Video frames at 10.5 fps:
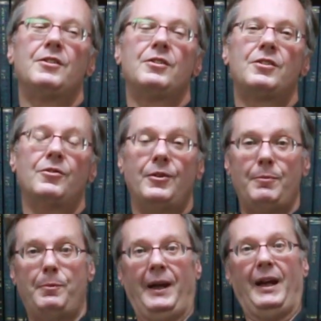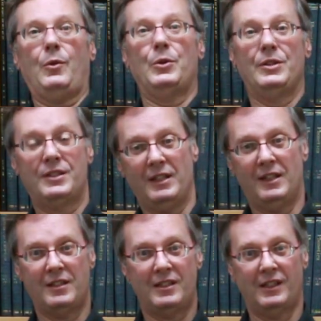so that backwards
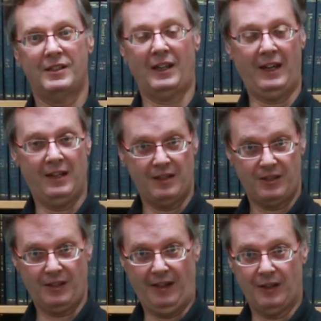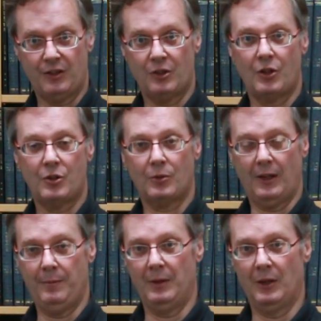it says, I decided to
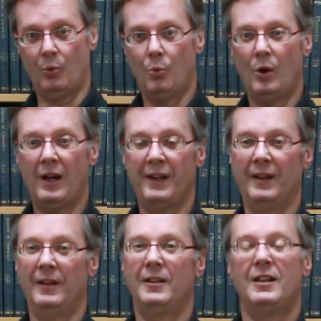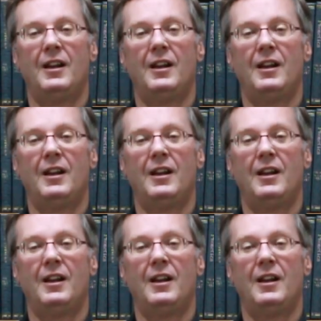try marijuana.